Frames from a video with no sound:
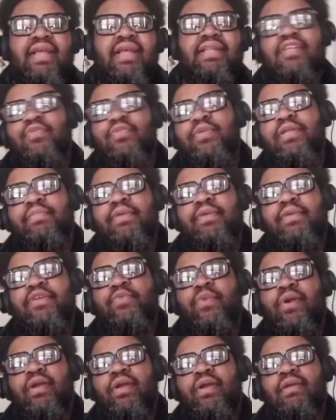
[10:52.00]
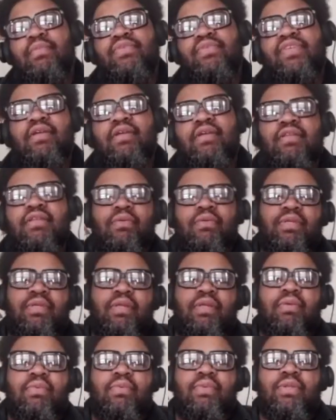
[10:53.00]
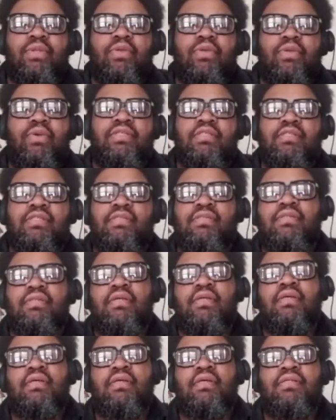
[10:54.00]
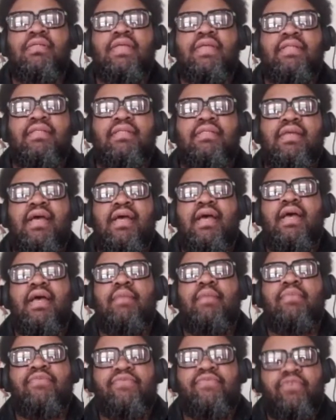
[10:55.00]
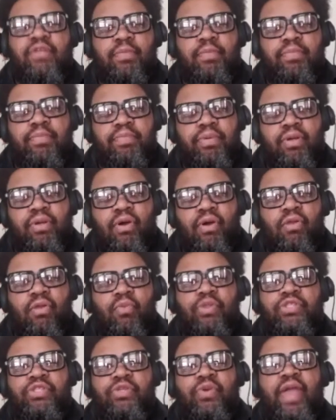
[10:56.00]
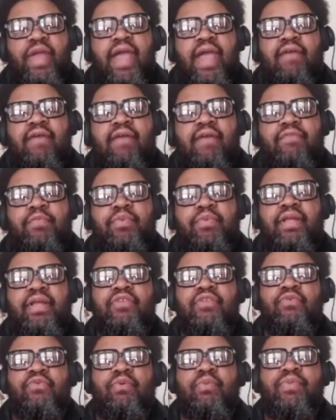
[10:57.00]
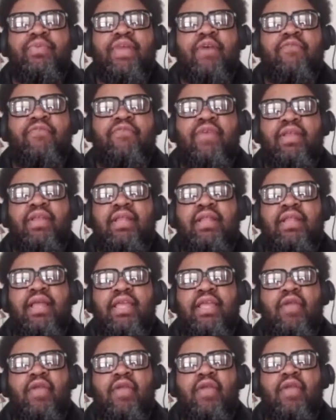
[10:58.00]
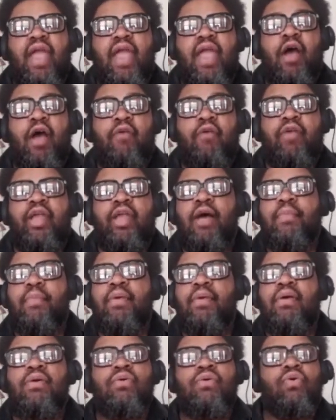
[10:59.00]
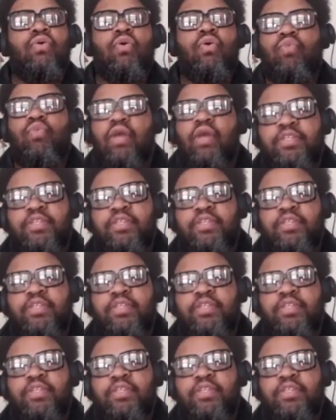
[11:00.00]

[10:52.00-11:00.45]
that's when the best work comes out though when you when you can just take the time to fully put all what you have to put into it without feeling like yeah. you have to hurry up or rush